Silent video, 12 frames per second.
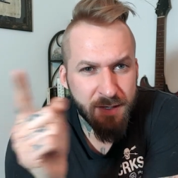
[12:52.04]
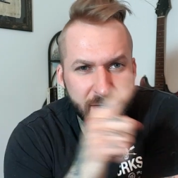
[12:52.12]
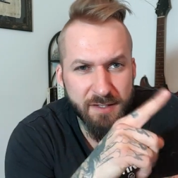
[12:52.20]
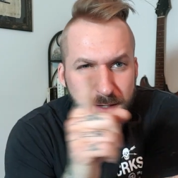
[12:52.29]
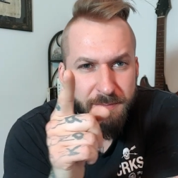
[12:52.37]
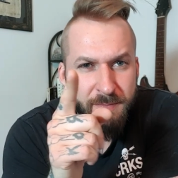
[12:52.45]

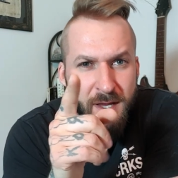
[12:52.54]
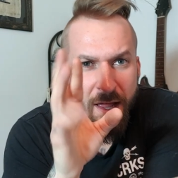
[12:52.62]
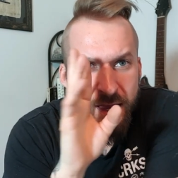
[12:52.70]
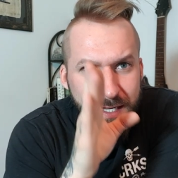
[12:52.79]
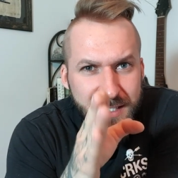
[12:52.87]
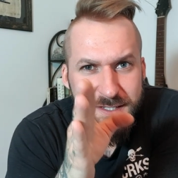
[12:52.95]
something.
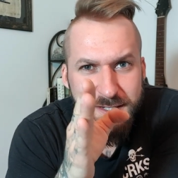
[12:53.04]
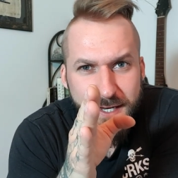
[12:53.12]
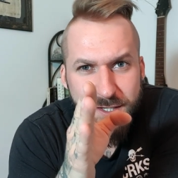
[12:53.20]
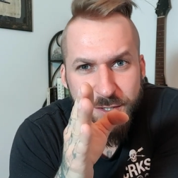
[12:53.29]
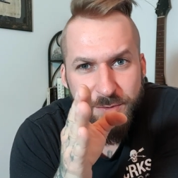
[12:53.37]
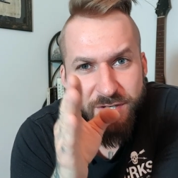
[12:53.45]
Stay
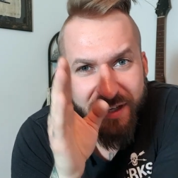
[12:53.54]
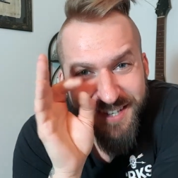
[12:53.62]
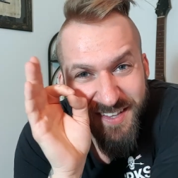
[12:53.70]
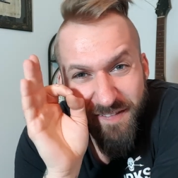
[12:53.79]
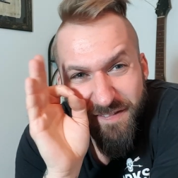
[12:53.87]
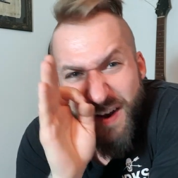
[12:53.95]
tuned to
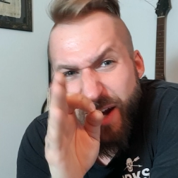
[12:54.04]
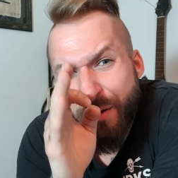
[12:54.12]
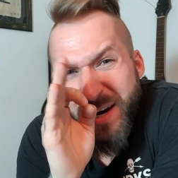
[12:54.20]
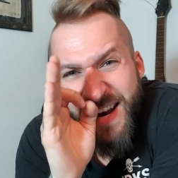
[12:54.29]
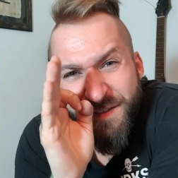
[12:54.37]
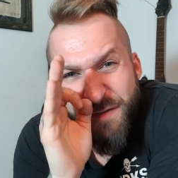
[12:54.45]
the
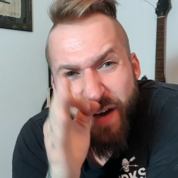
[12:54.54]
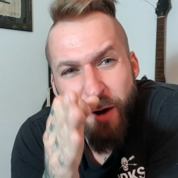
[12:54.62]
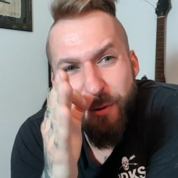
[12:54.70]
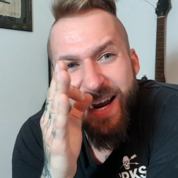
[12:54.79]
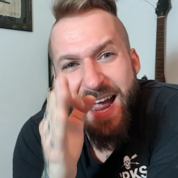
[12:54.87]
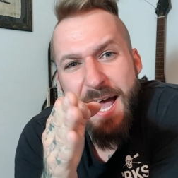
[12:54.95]
very,
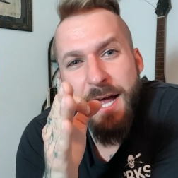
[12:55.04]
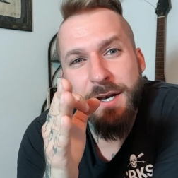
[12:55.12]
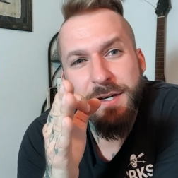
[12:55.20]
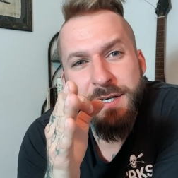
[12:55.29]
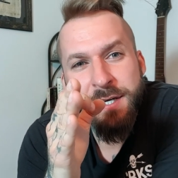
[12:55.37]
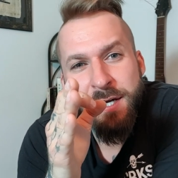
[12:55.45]
very end